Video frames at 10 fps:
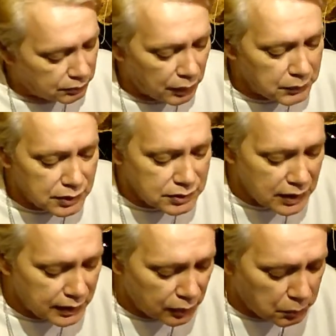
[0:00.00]
I'm not
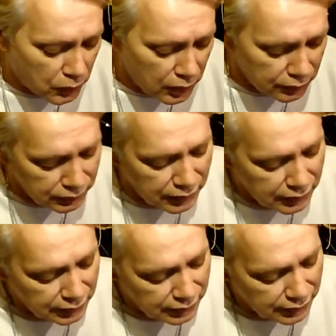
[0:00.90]
saying no more.
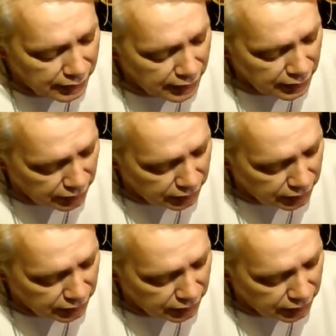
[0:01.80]
Right?